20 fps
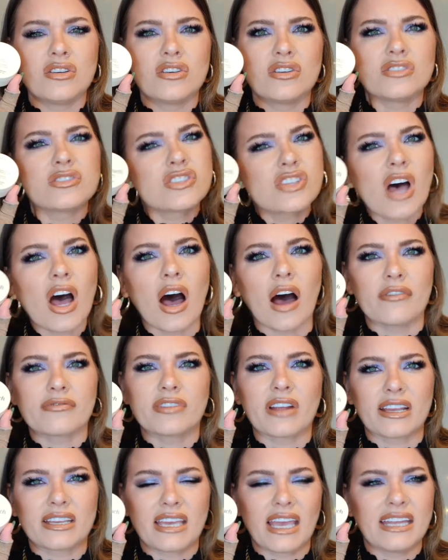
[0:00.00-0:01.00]
soft,
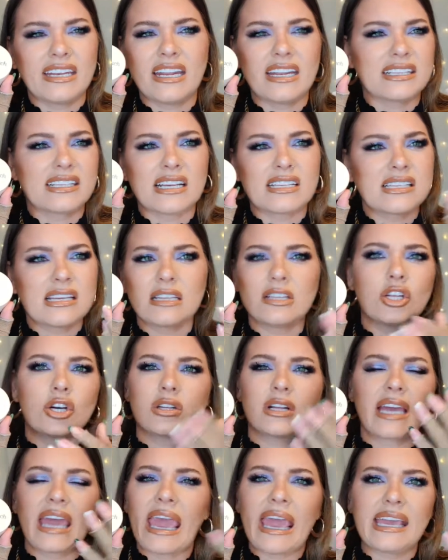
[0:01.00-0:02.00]
like, and it doesn't
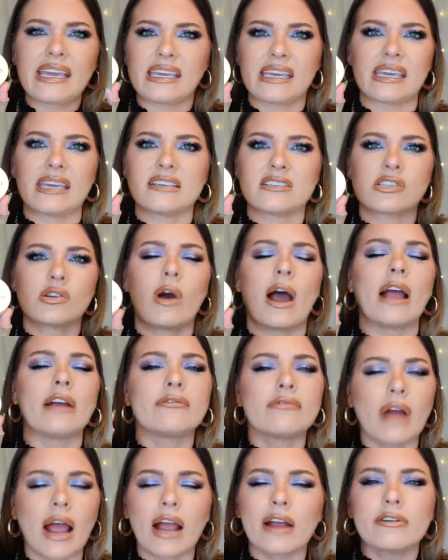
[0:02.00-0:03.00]
look cakey. So
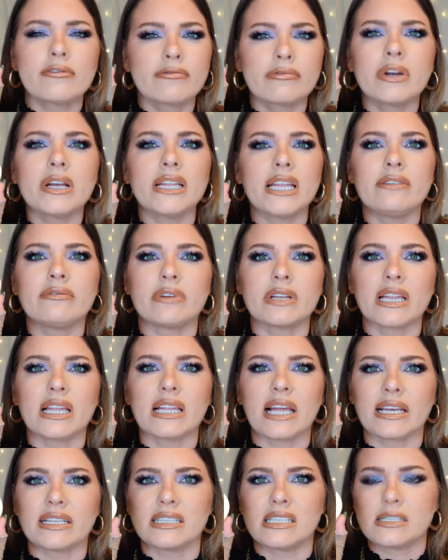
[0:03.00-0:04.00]
I really
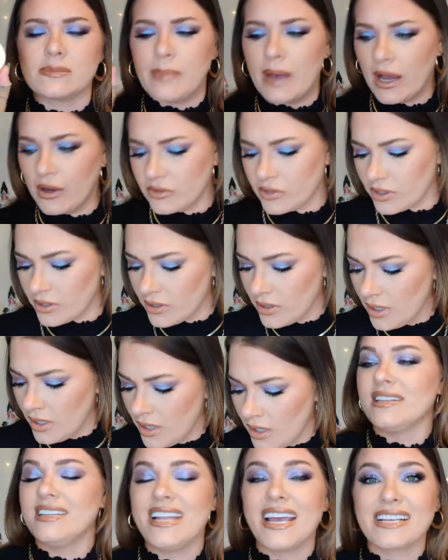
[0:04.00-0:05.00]
like this powder.
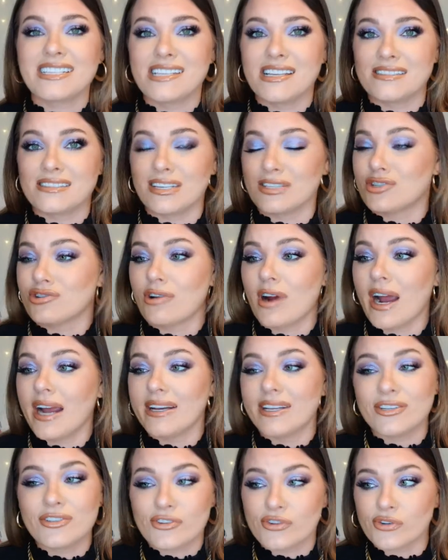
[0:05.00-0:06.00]
Next is the tried
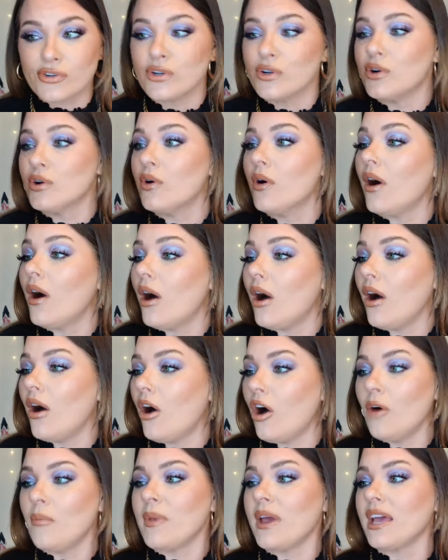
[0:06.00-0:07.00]
and true
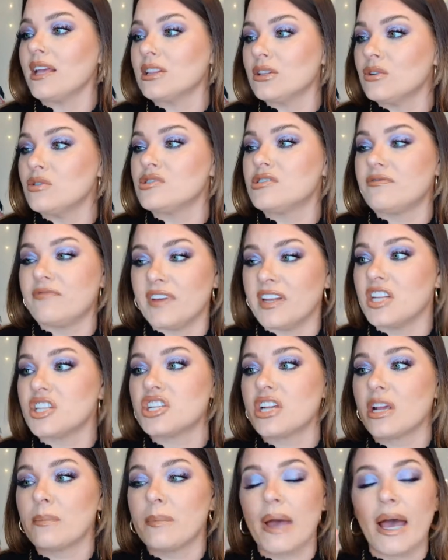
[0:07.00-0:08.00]
Almay Loose
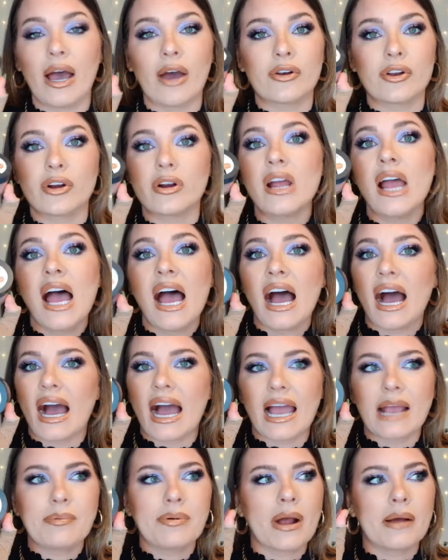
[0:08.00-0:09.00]
Finishing Powder.
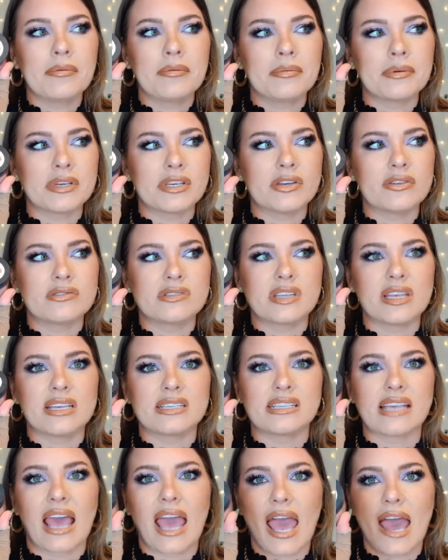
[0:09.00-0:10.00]
I probably use
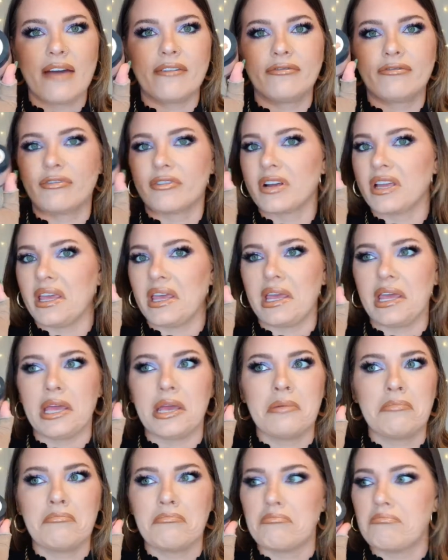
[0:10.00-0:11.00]
this
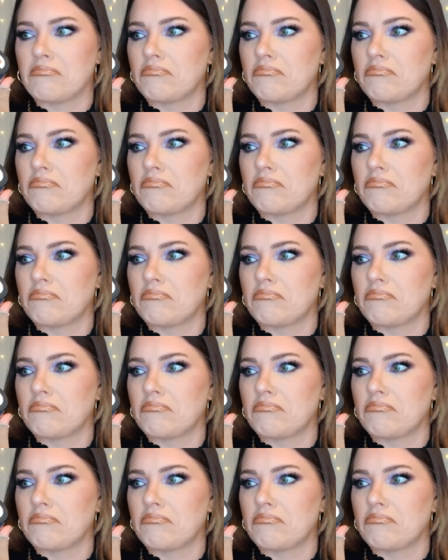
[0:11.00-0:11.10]
every